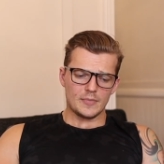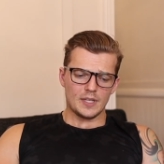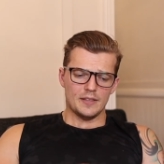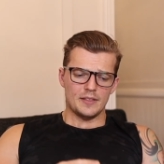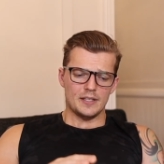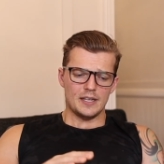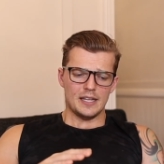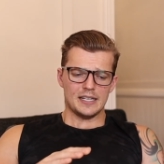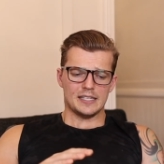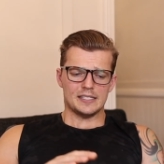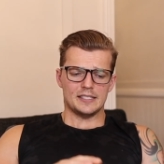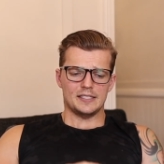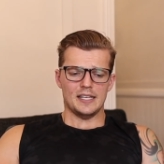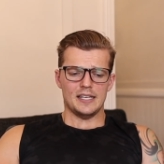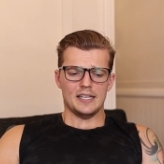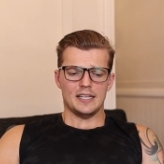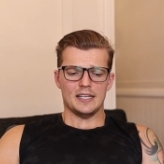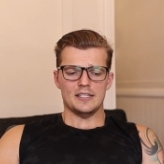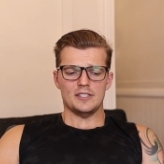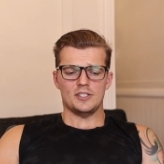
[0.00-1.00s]
The next
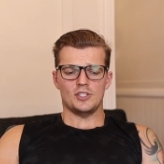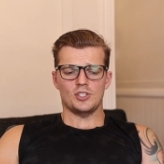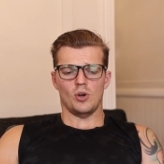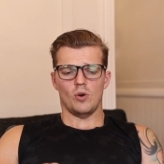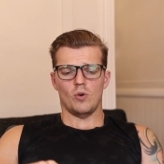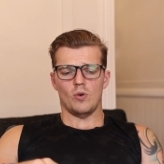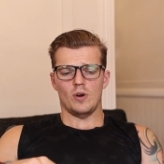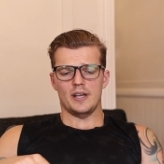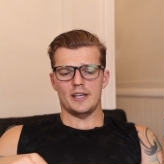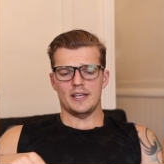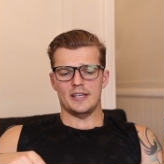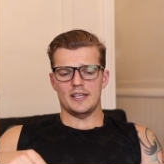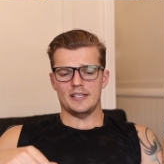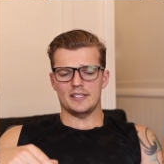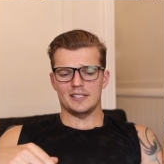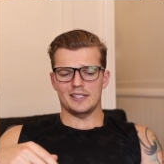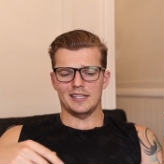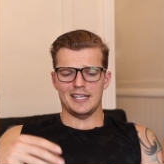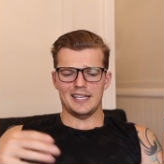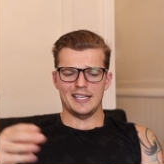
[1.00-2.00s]
thing is
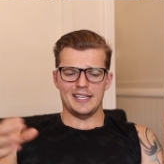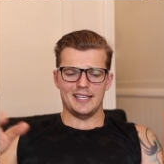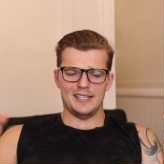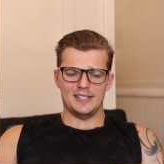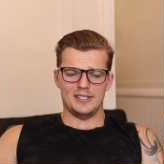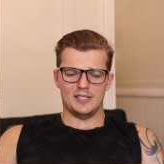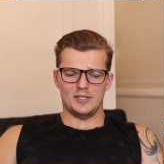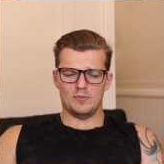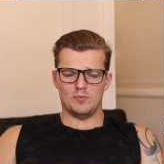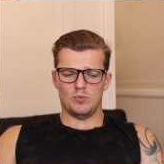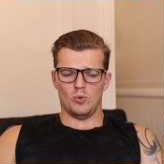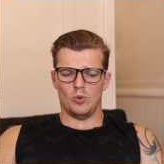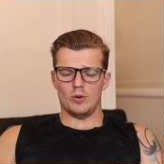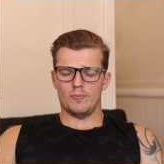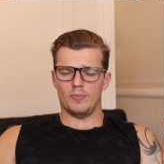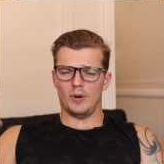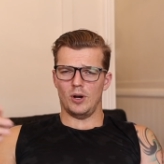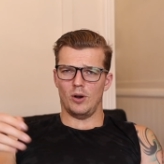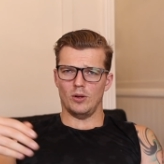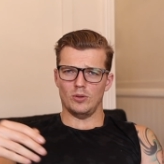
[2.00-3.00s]
toys, leads, water
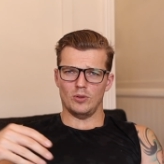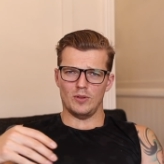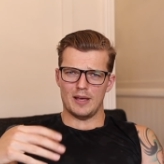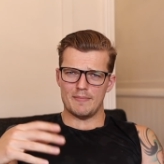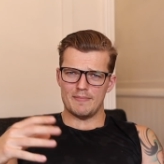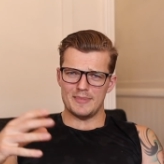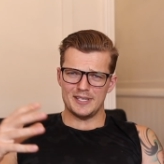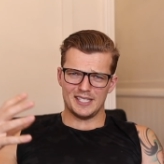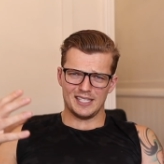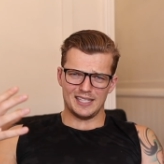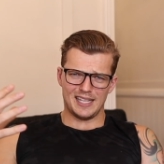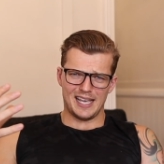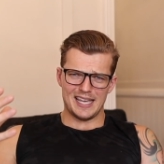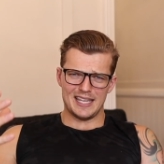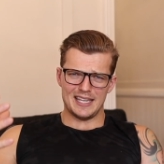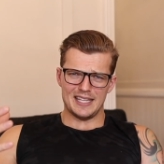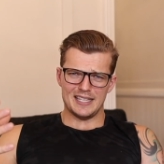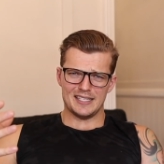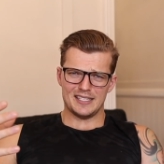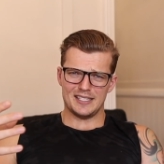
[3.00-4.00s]
bowl, like
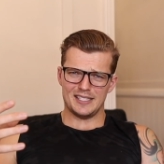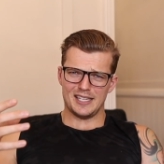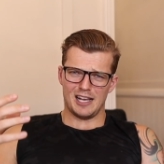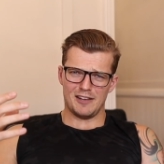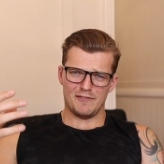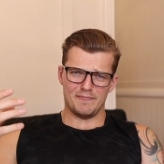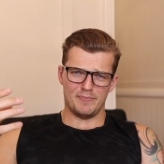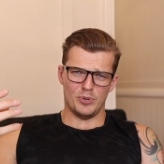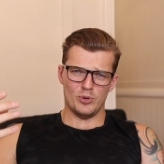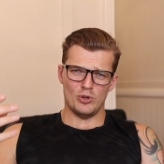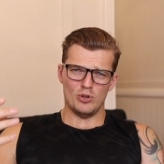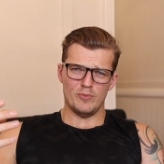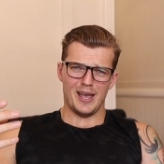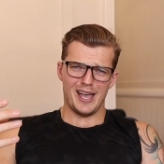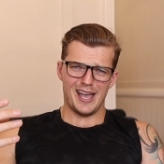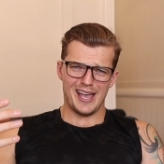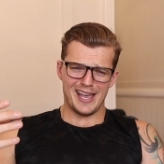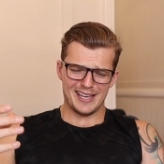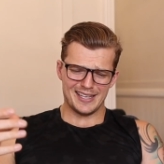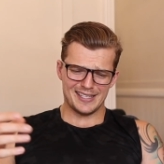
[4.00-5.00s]
miscellaneous stuff, poo
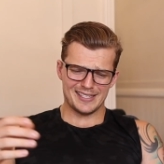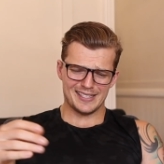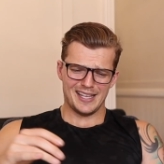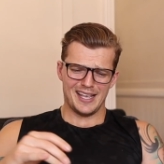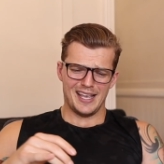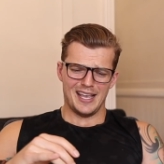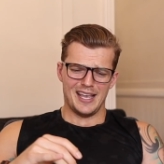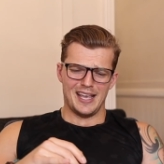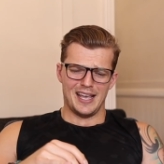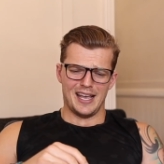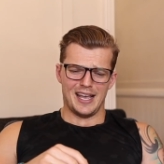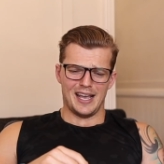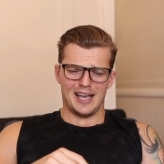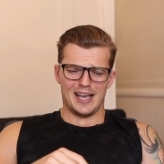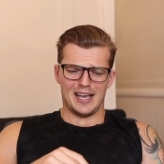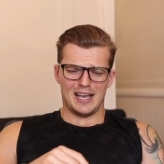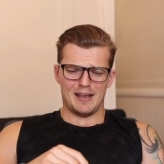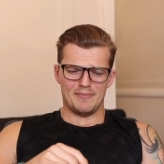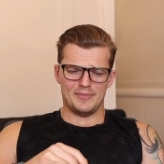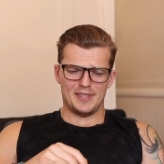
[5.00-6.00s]
bags.
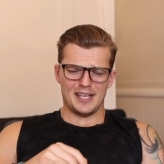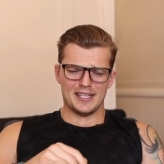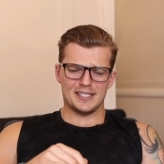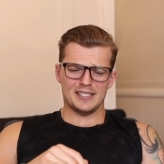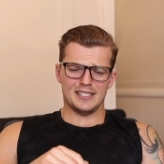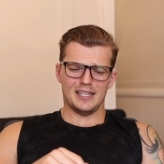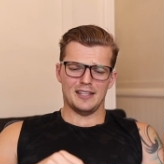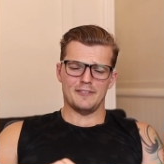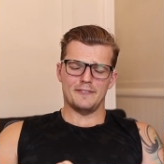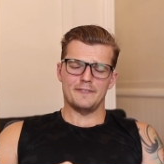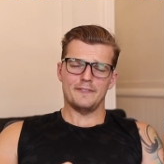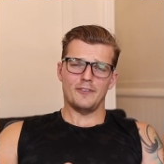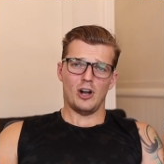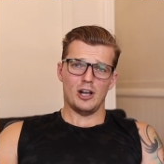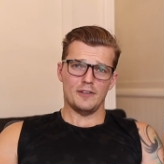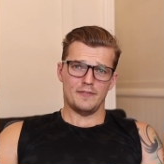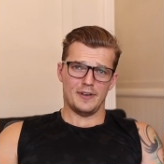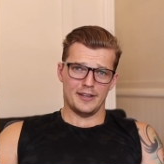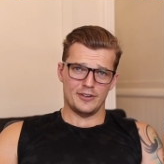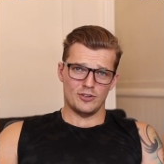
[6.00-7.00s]
That's another
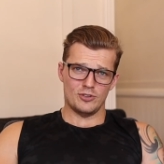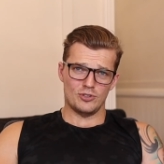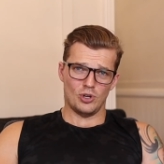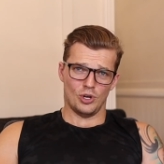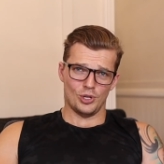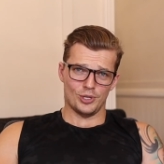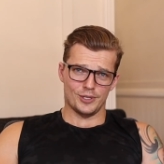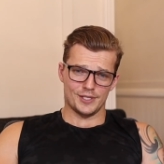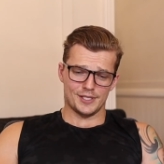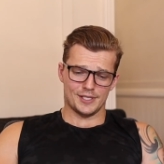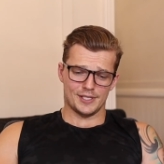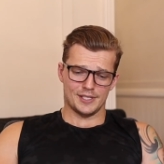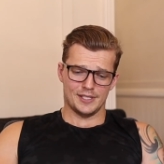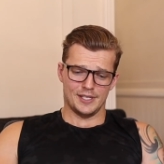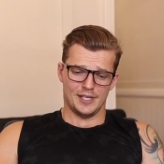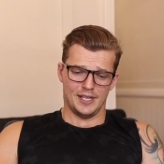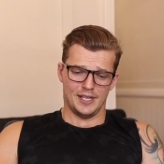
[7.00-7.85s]
$500.